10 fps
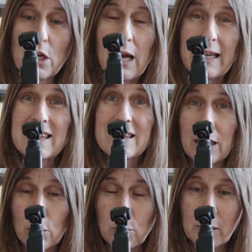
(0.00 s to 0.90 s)
I
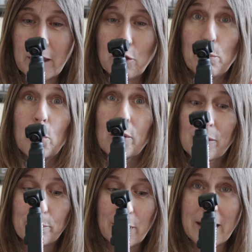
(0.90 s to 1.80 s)
think will let you put a
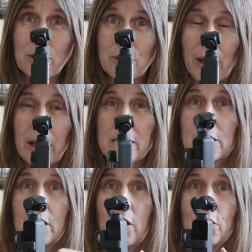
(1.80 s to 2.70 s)
mic on it,
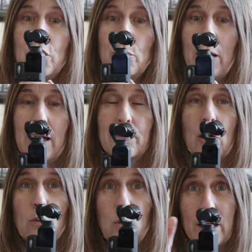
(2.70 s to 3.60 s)
you have
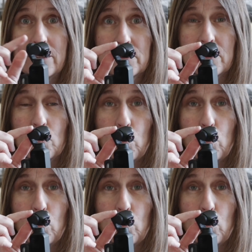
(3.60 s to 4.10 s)
a wider